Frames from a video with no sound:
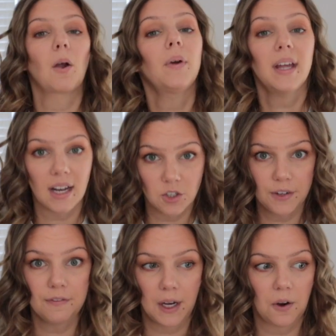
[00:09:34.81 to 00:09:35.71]
We can
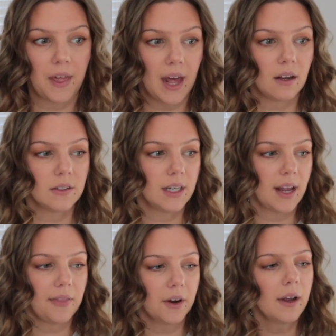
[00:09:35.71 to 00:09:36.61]
actually figure that out
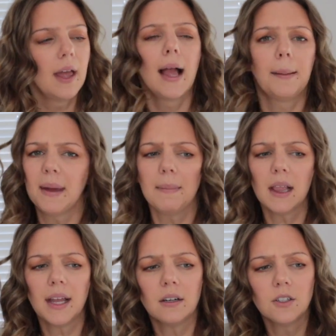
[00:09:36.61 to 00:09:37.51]
together. Maybe
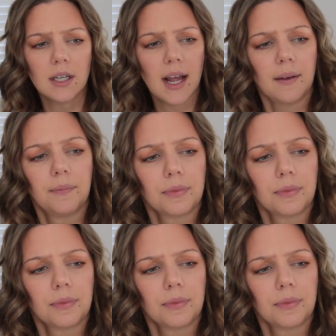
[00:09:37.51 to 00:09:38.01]
later today.